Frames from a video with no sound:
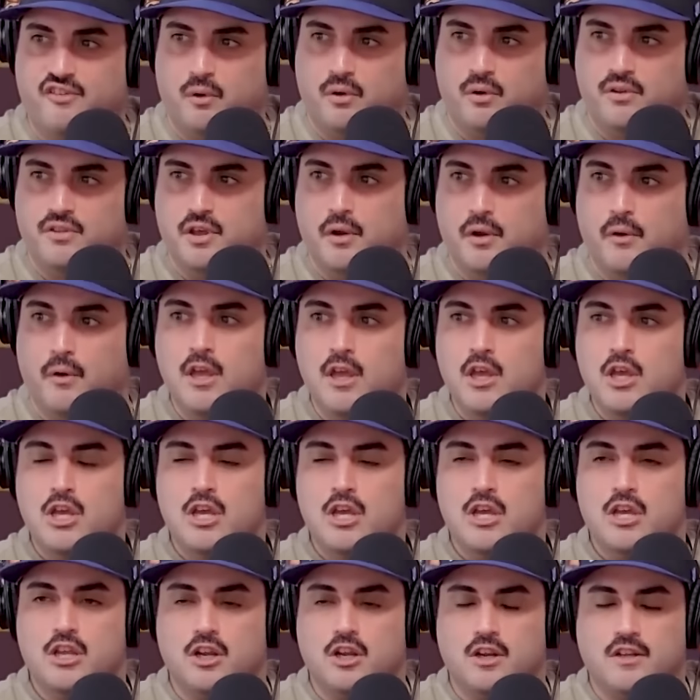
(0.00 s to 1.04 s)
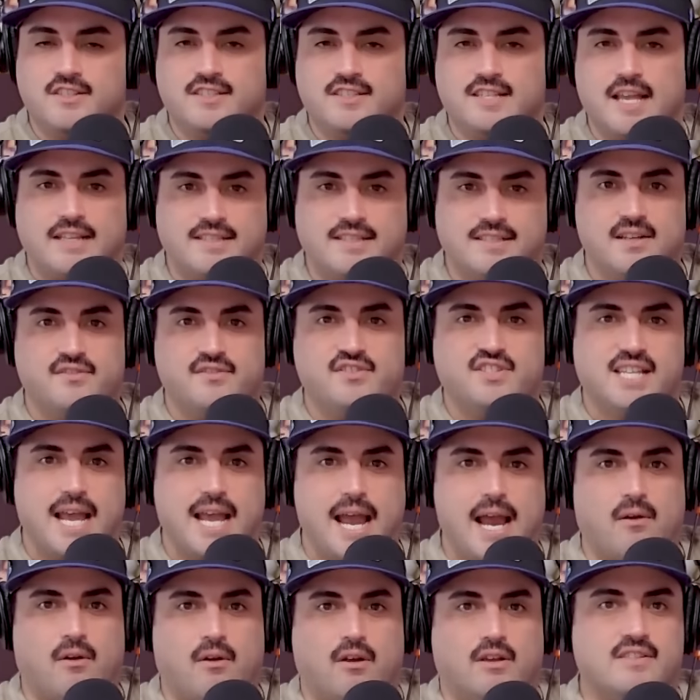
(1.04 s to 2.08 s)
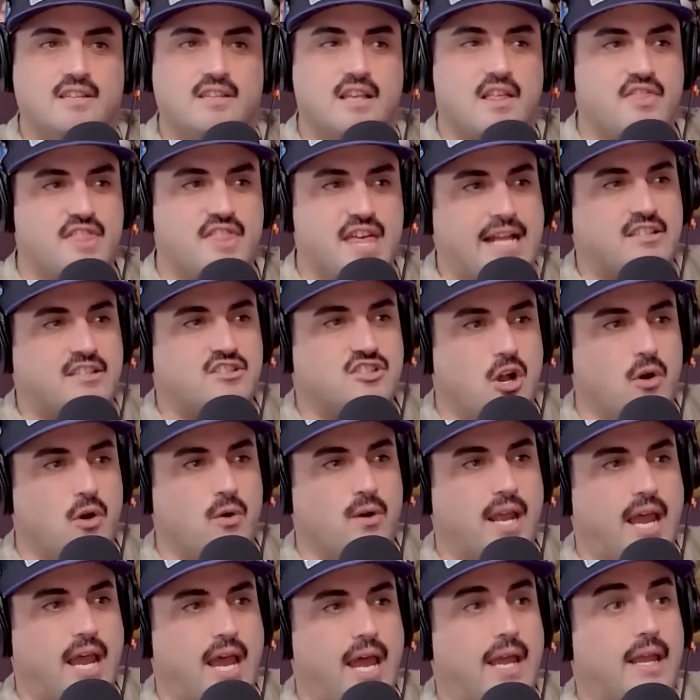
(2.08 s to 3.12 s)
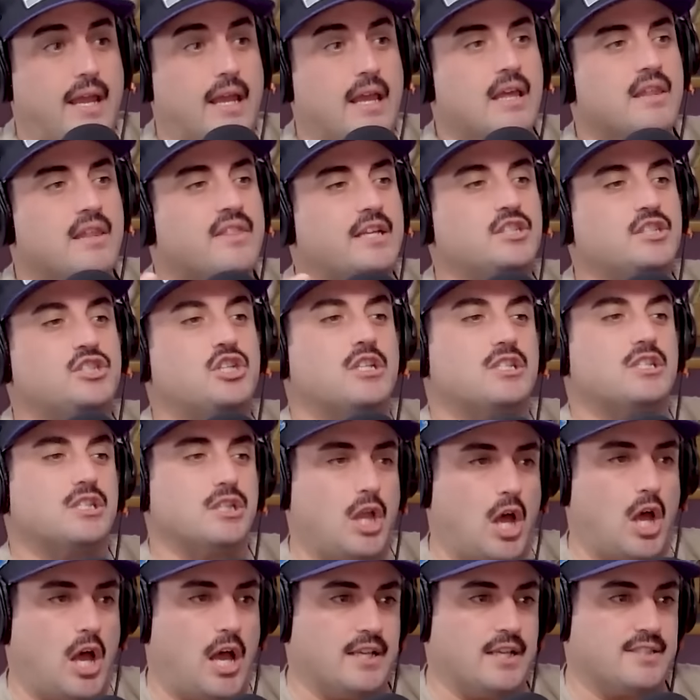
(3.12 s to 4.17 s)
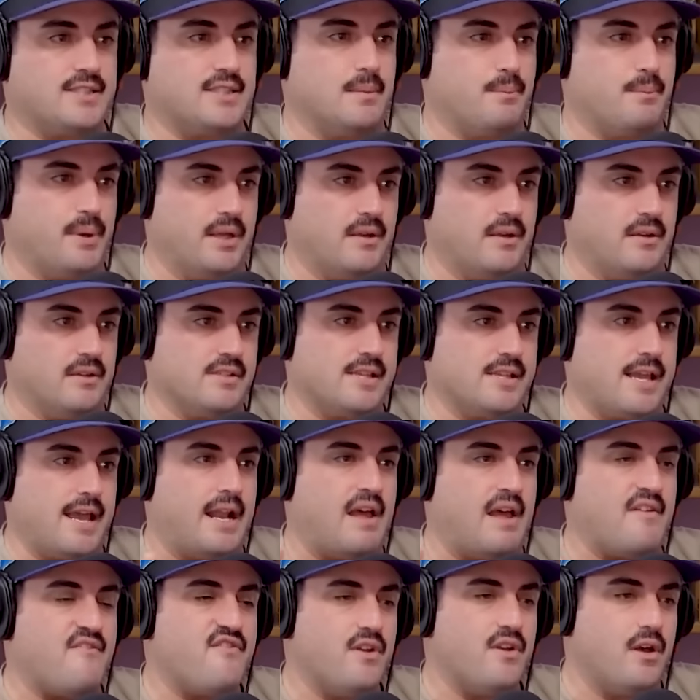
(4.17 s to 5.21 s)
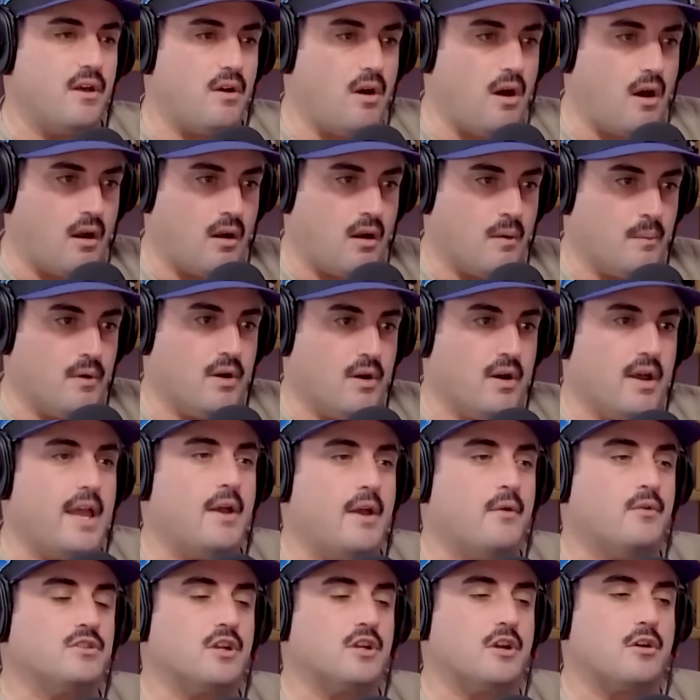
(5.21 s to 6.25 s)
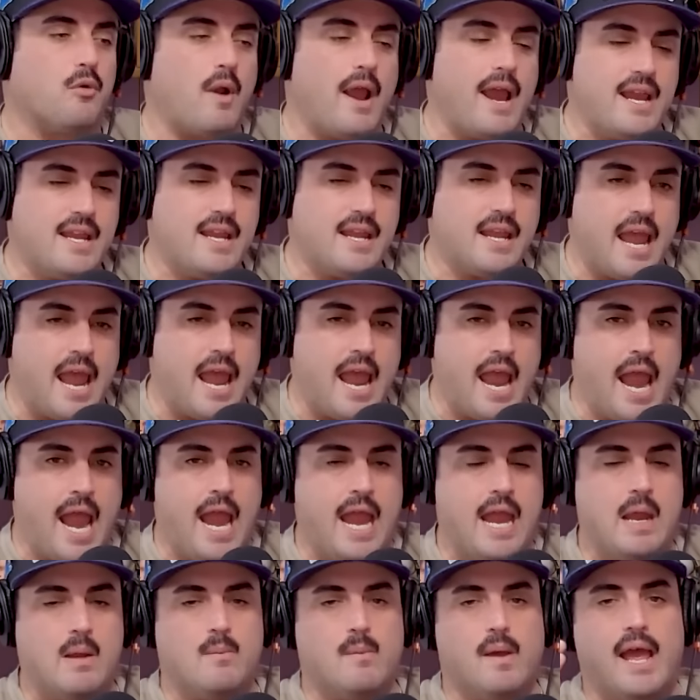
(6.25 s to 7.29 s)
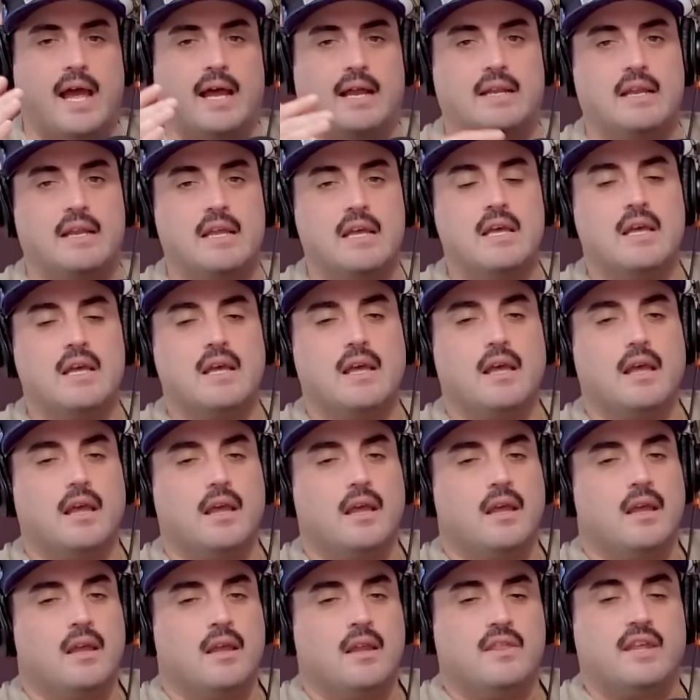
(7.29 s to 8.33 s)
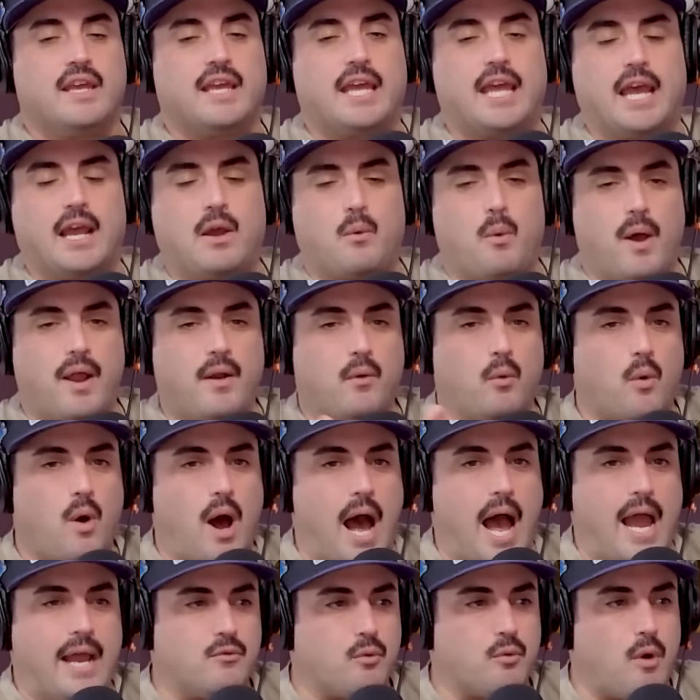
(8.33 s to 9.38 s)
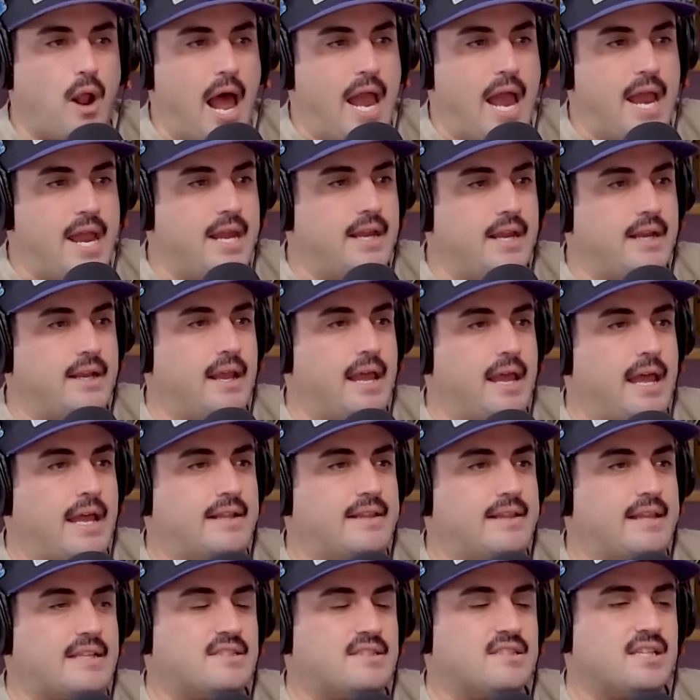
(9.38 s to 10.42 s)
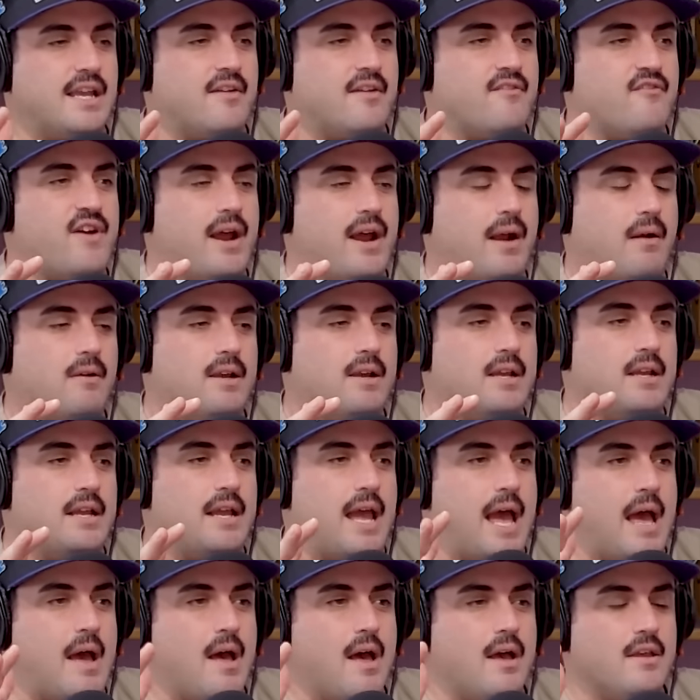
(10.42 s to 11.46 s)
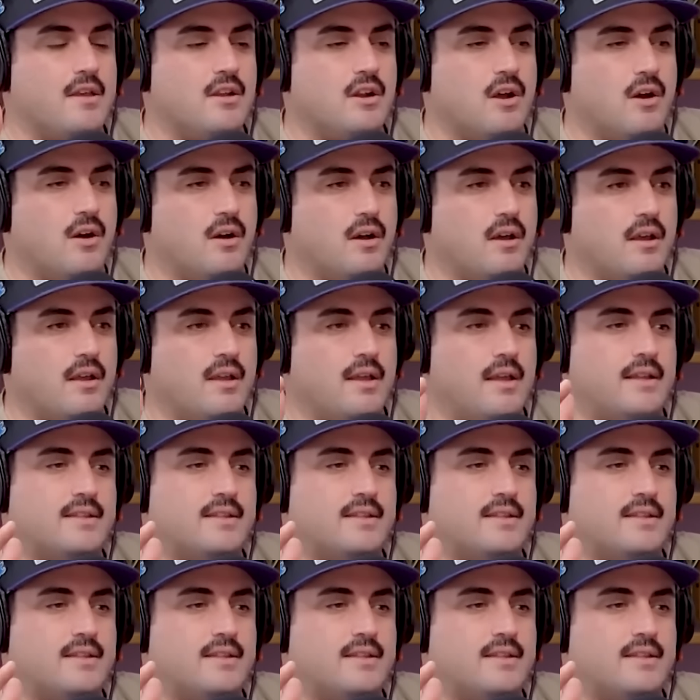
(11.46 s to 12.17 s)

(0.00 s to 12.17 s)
with you. You're sensitive, Sarahs. That's okay. They just lost the Bills, and I, I feel horrible. Game. It was a great yeah. game, and the kick went wide right, and that's like very uh, embarrassing. You know, it's